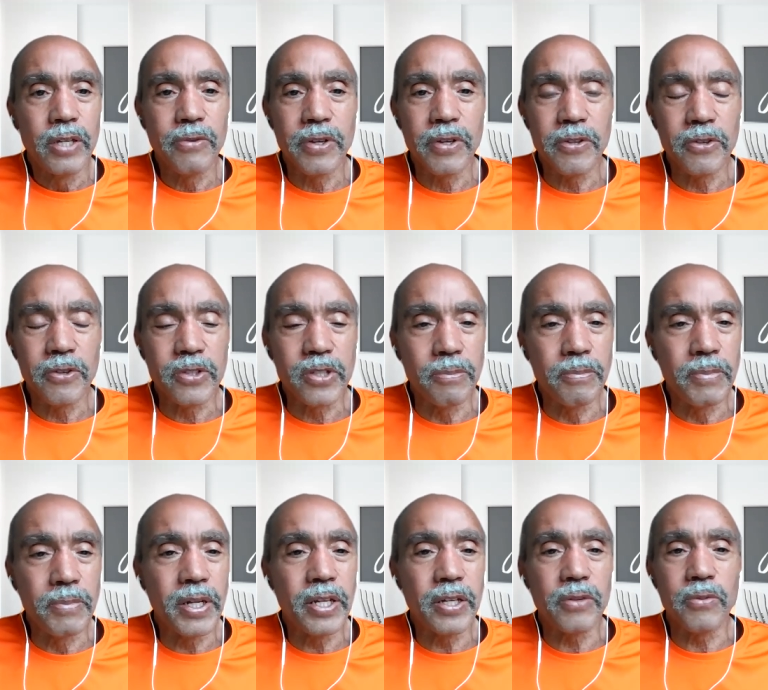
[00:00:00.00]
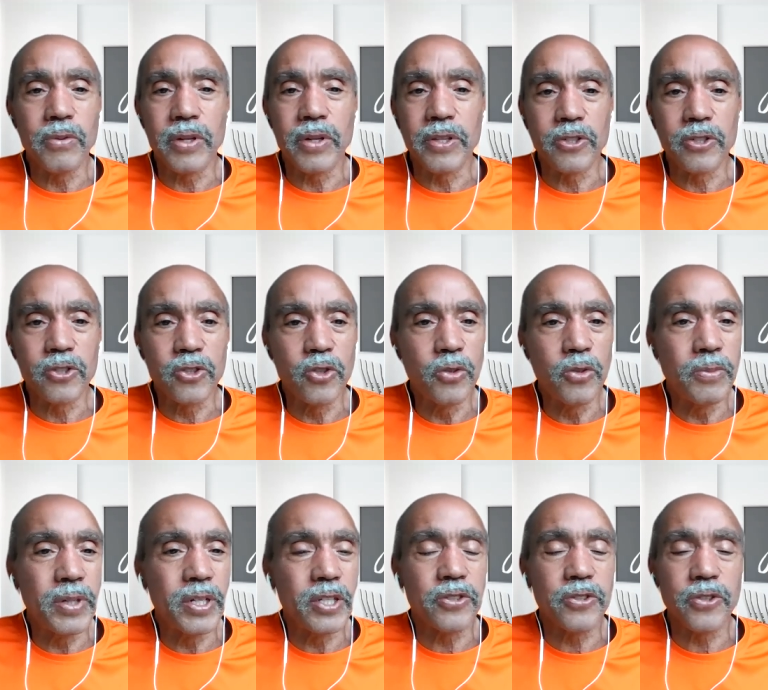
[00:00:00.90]
whether it's a minute, whether it's
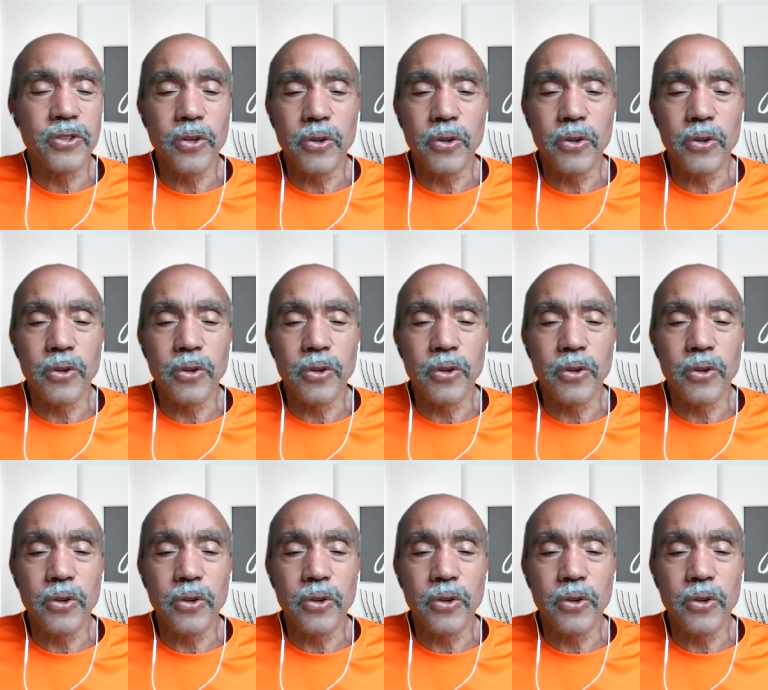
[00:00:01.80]
two minutes,